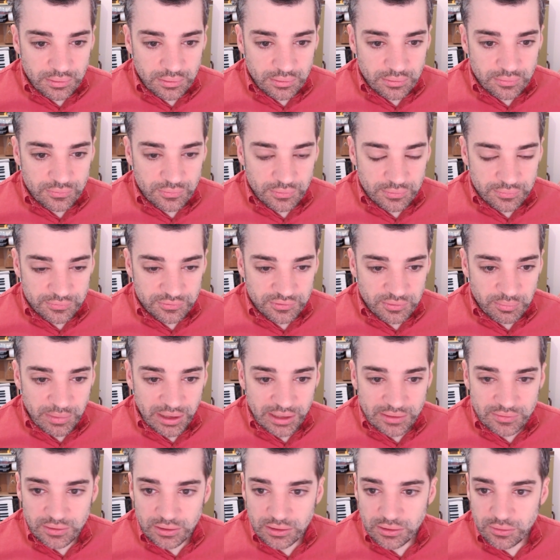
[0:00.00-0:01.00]
sort of
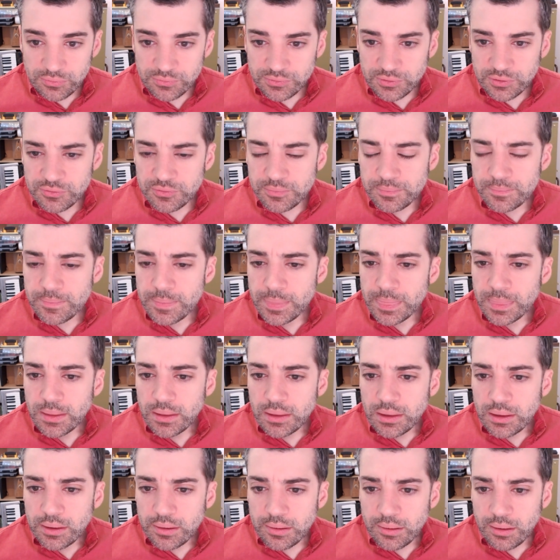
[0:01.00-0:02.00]
semantic usage.
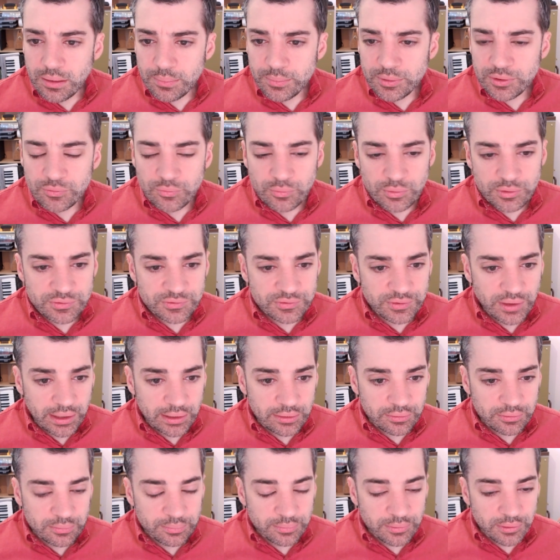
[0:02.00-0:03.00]
Common
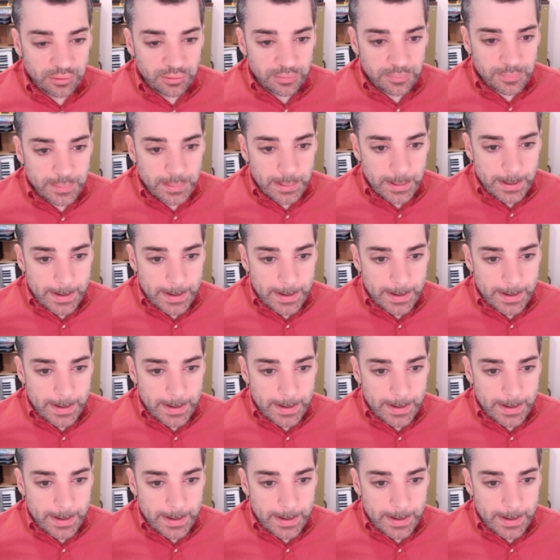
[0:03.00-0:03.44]
recyclable.